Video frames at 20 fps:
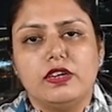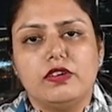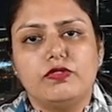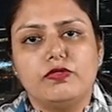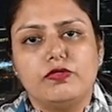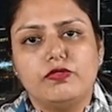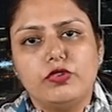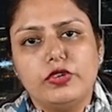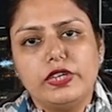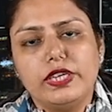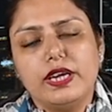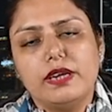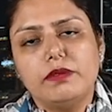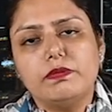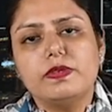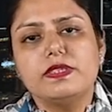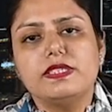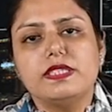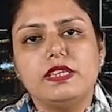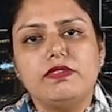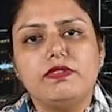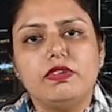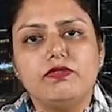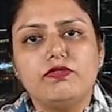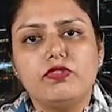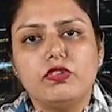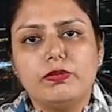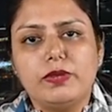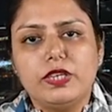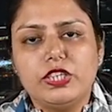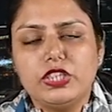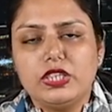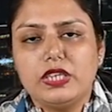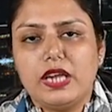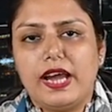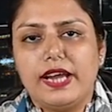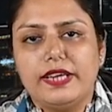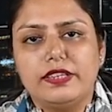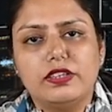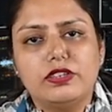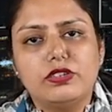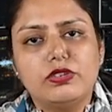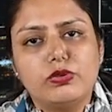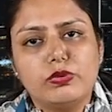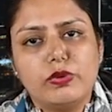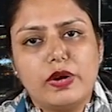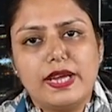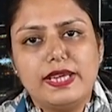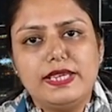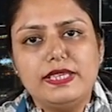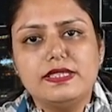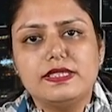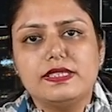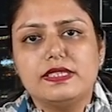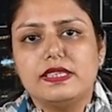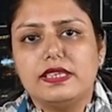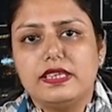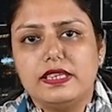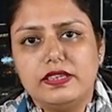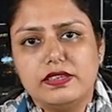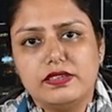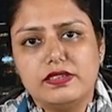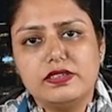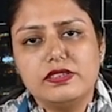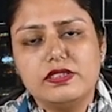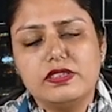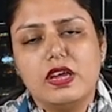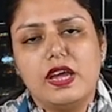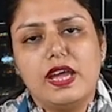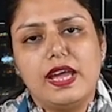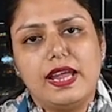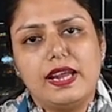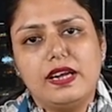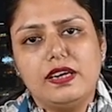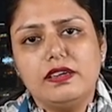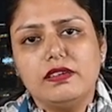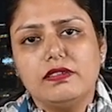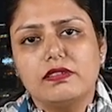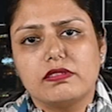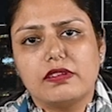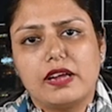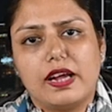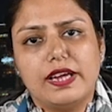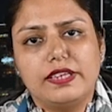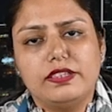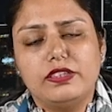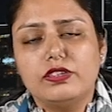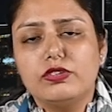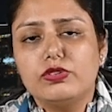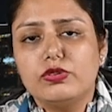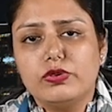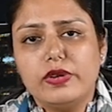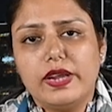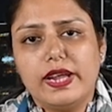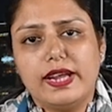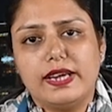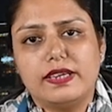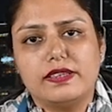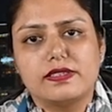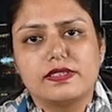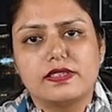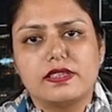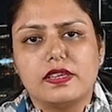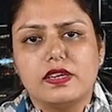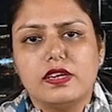We can perceive information either through eyes, ears, and either through hands.